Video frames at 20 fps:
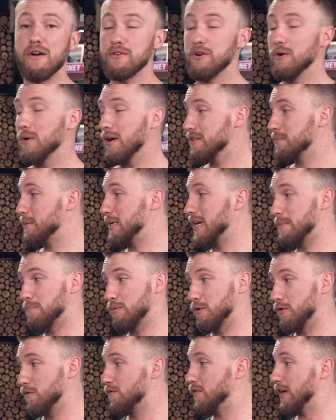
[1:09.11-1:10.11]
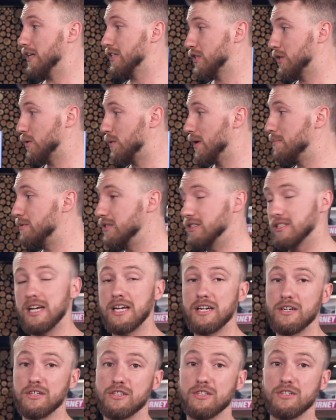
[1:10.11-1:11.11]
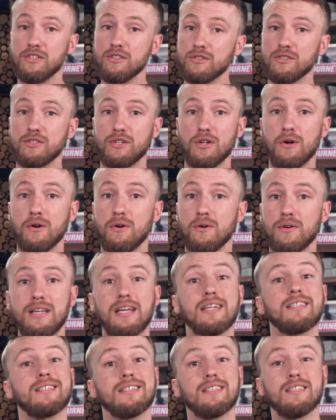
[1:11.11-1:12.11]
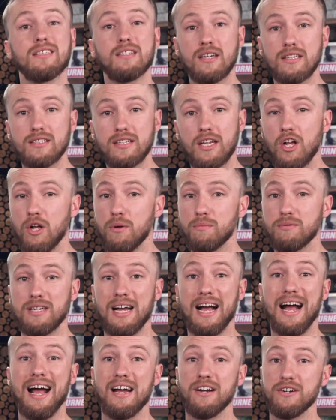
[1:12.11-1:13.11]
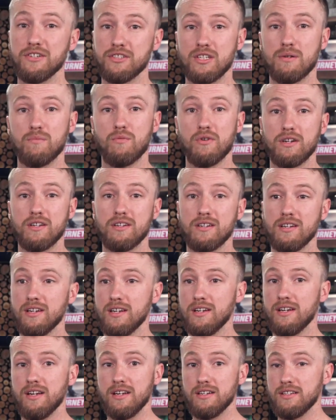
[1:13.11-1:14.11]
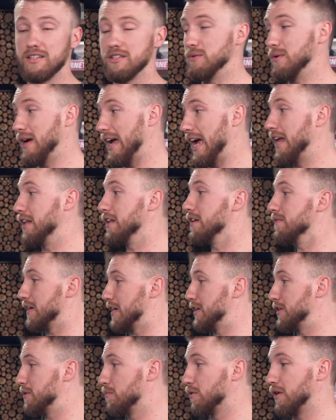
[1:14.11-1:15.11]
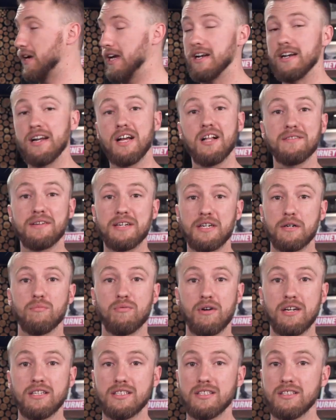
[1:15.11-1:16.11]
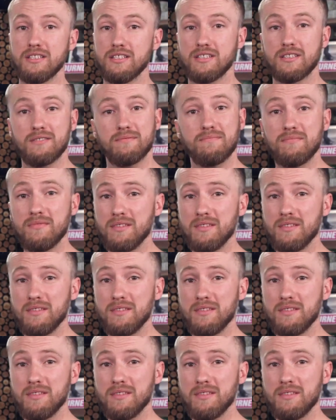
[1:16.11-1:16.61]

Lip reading: you don't have to be a professional web designer to do so. Yes, it does help to hire someone to elevate your brand and elevate your presence.